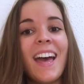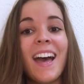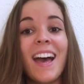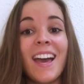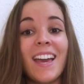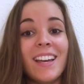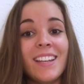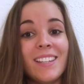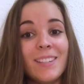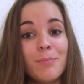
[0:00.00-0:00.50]

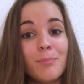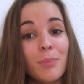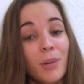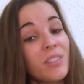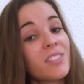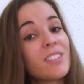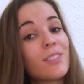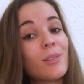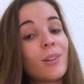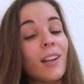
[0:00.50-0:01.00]
I
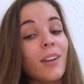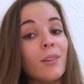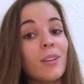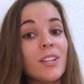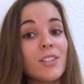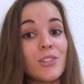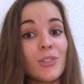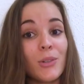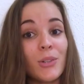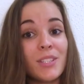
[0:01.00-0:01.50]
particularly
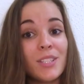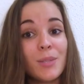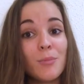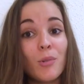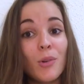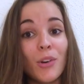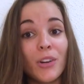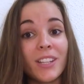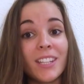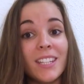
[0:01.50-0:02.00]
enjoy
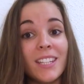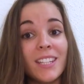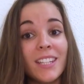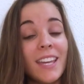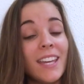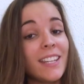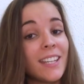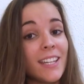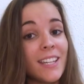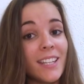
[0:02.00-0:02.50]

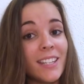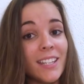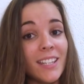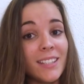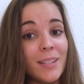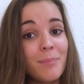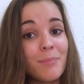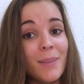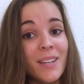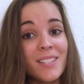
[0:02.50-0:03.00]
teamworking and I can
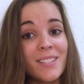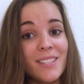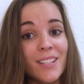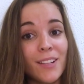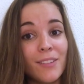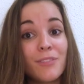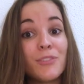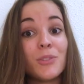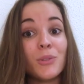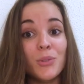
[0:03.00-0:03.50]
adapt
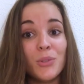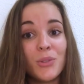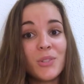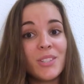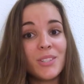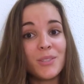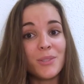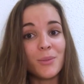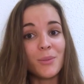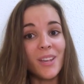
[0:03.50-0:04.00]
myself to new
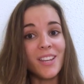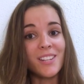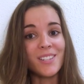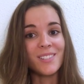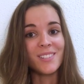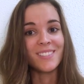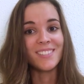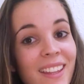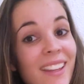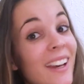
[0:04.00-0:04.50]

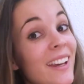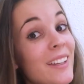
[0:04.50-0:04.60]
situations.